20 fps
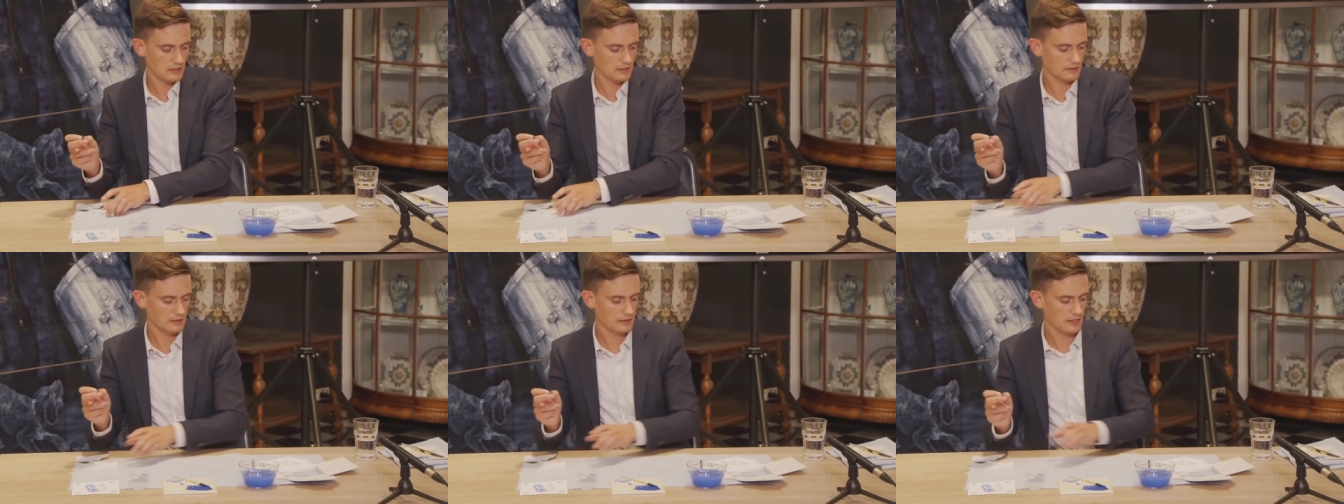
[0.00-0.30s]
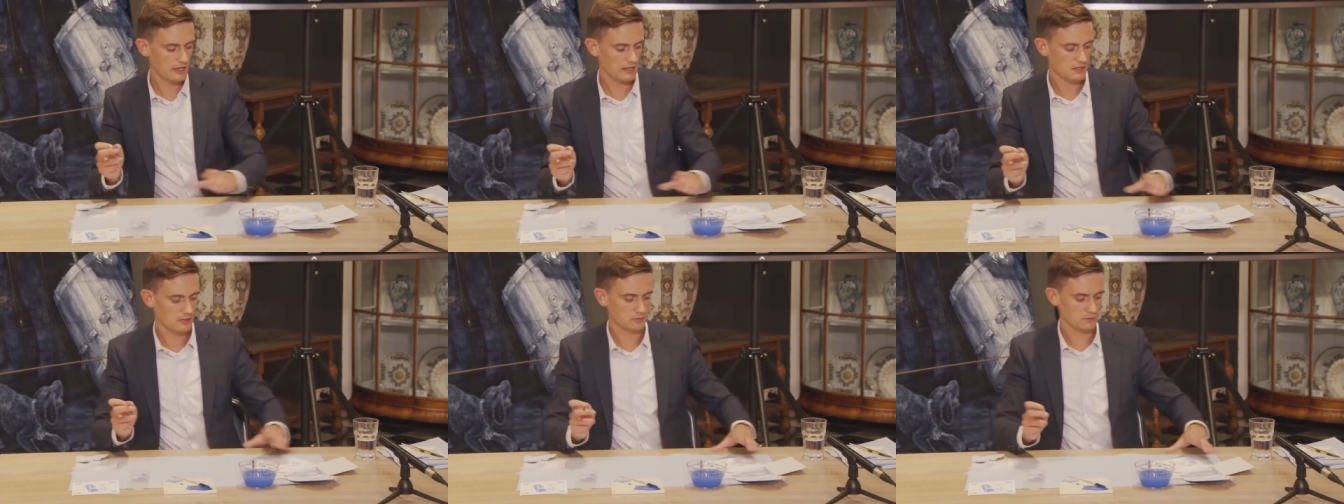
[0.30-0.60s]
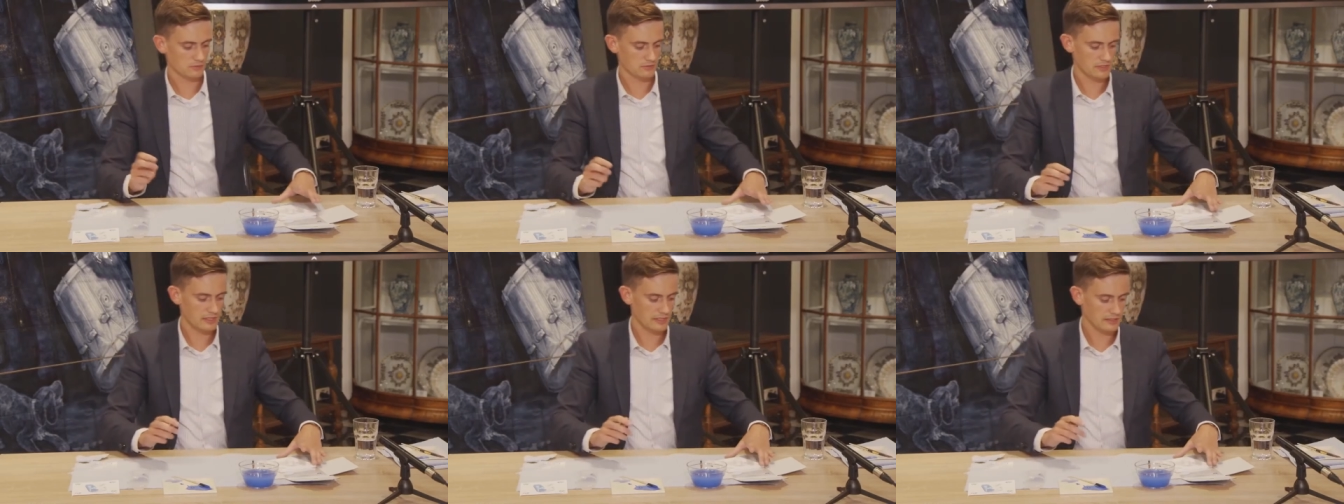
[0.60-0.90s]
on the
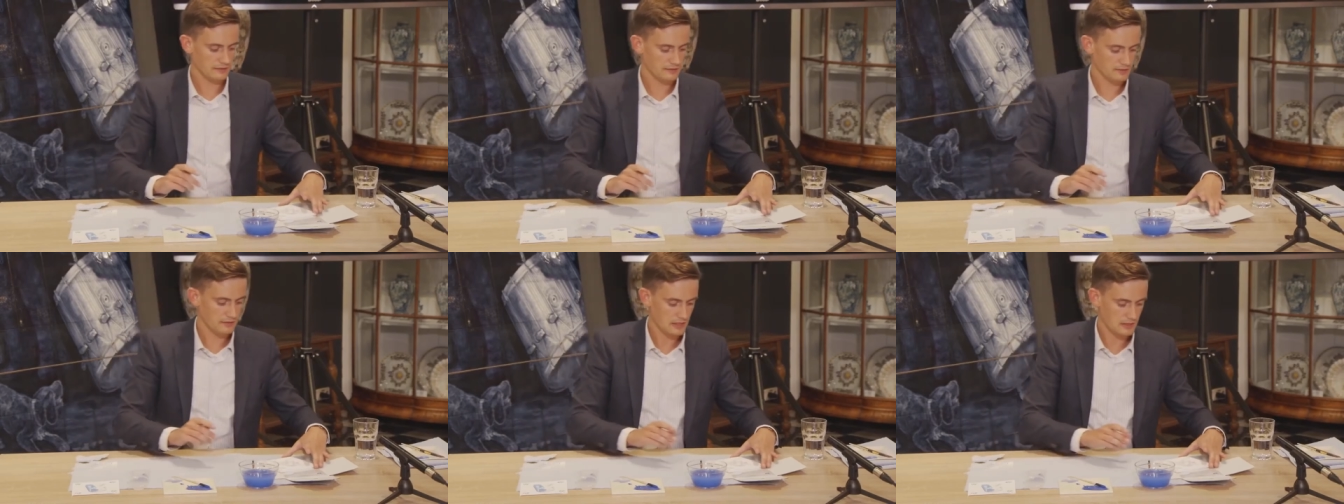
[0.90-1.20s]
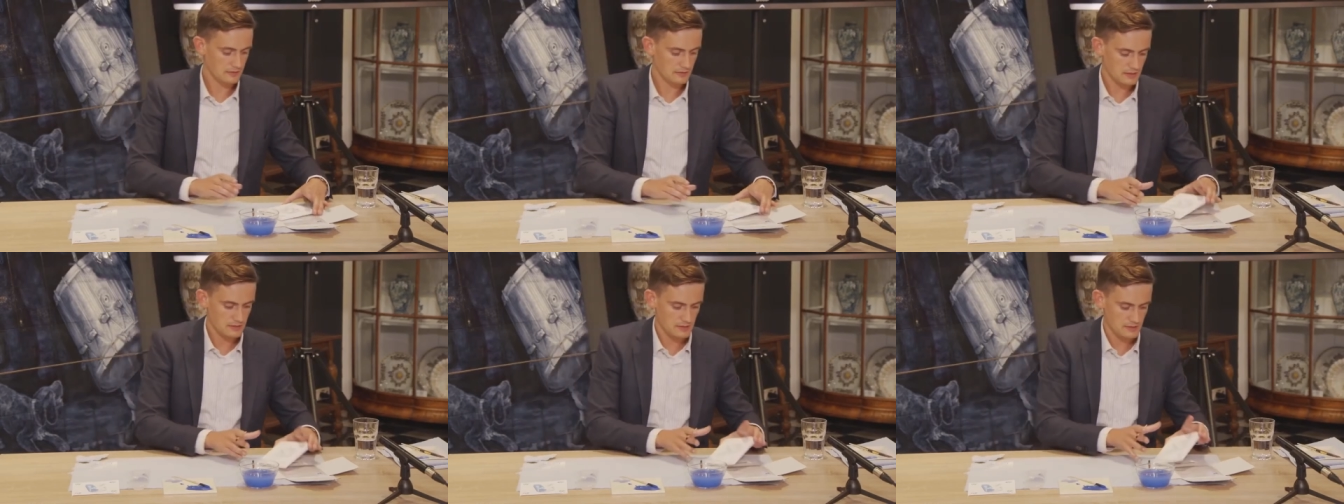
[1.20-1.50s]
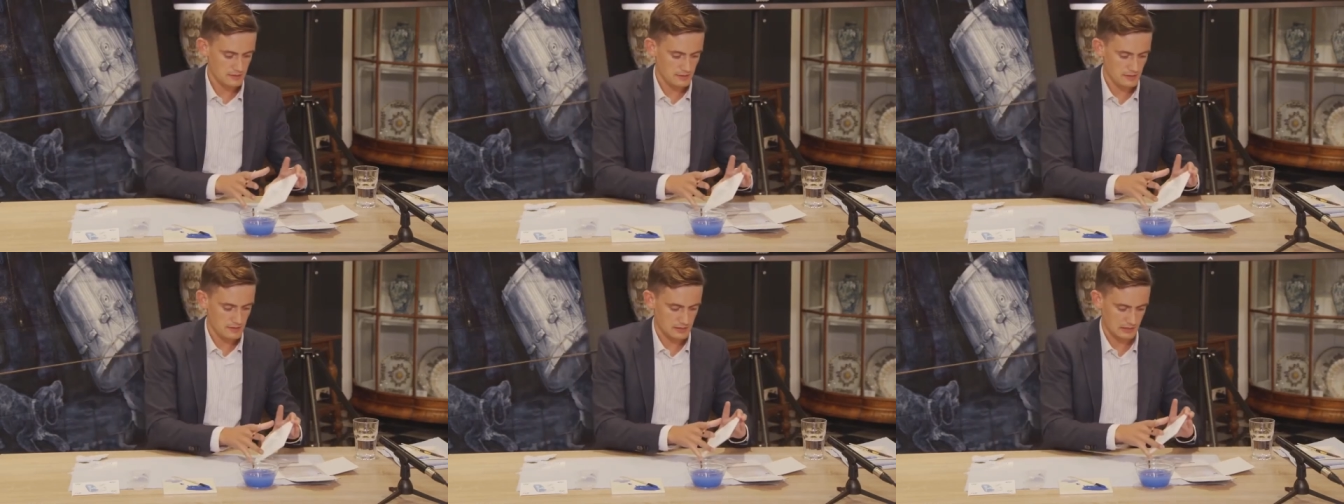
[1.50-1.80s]
actual tile. Now this
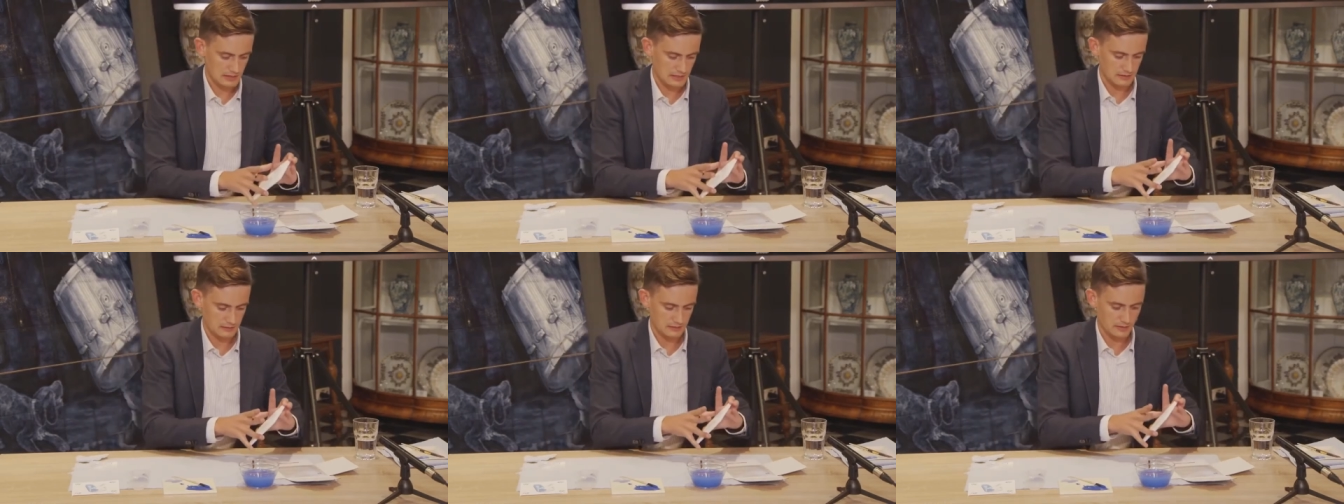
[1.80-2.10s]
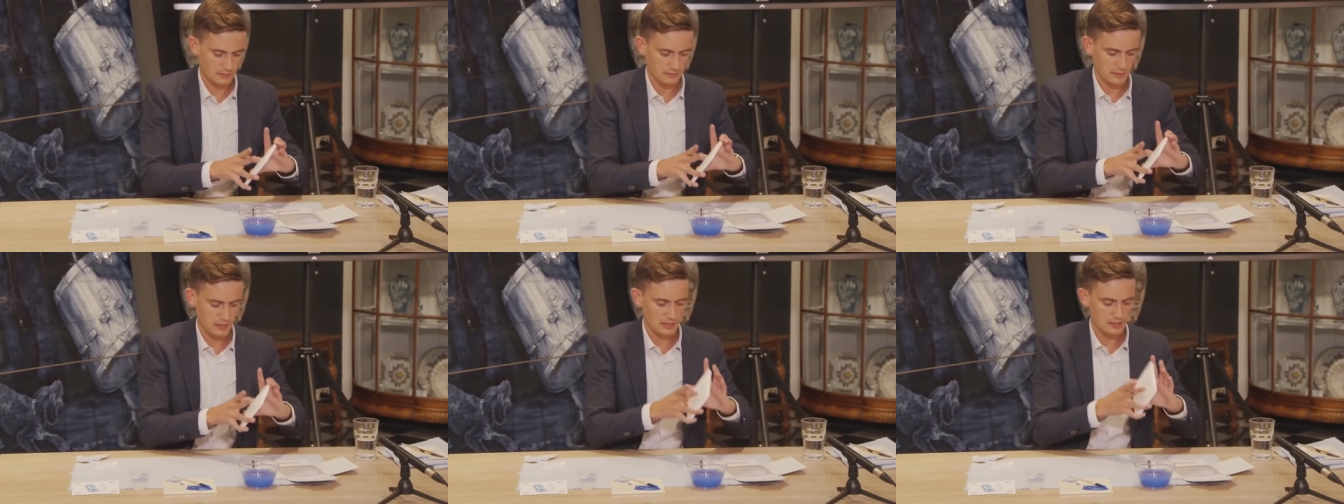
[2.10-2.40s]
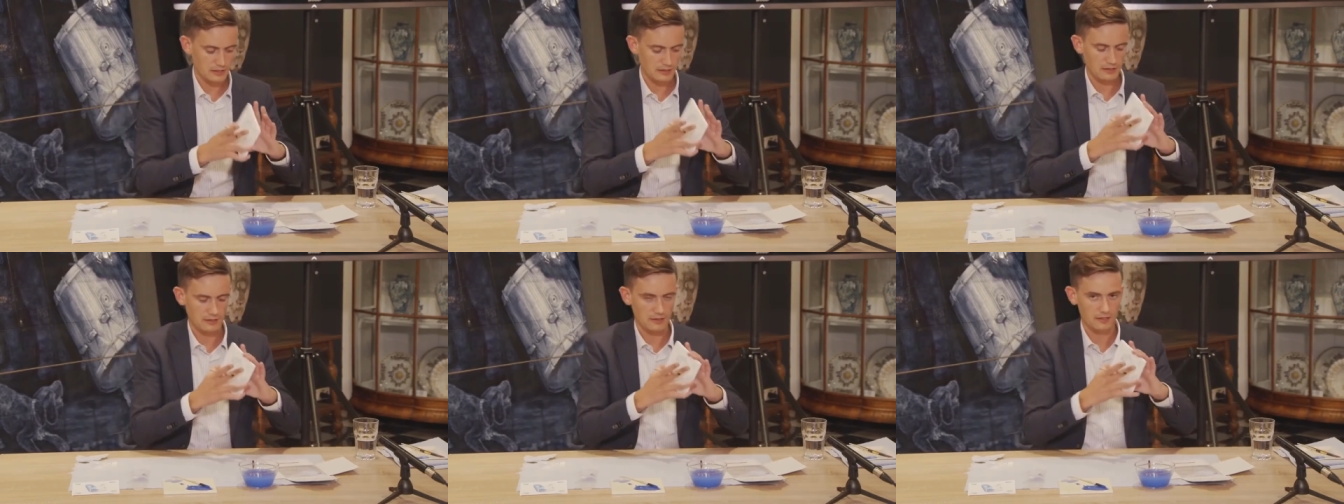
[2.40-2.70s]
is the tile I
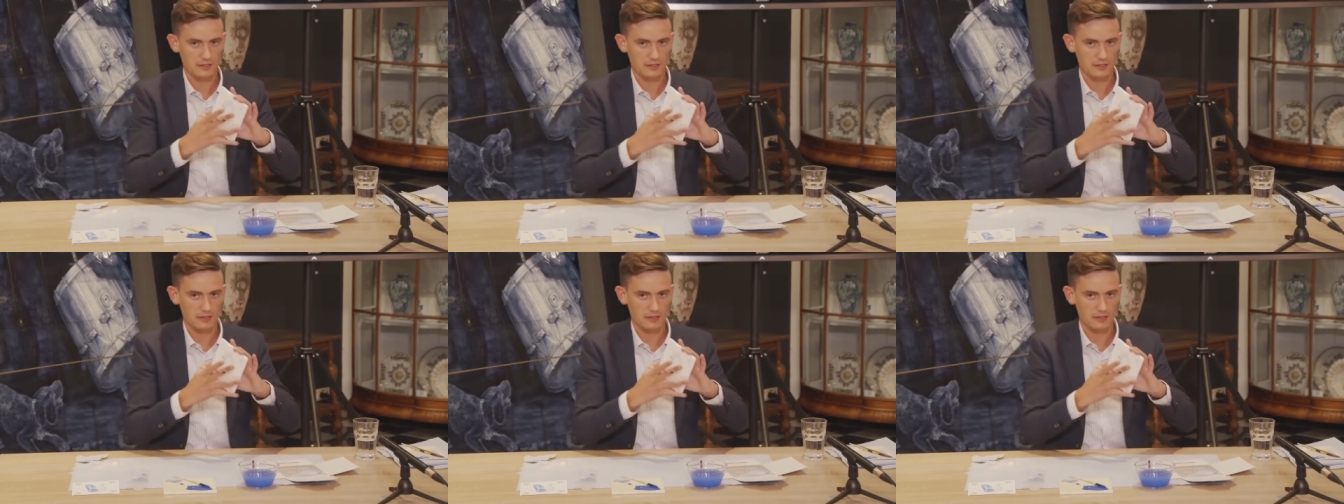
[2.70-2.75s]
made